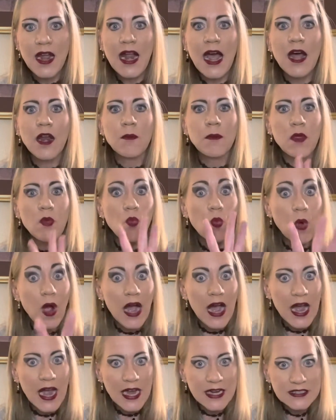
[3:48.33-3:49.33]
How to be
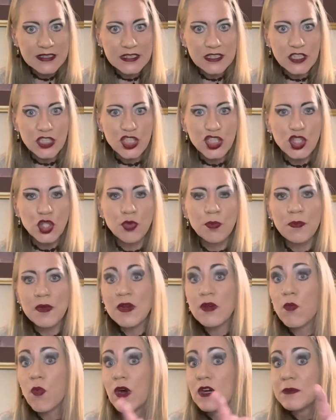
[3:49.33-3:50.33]
wise as a
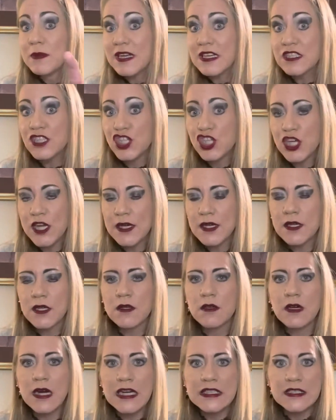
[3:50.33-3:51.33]
serpent while being
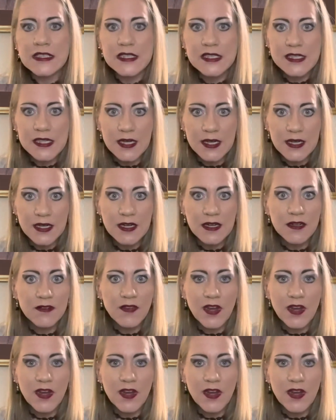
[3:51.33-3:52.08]
gentle as a dove,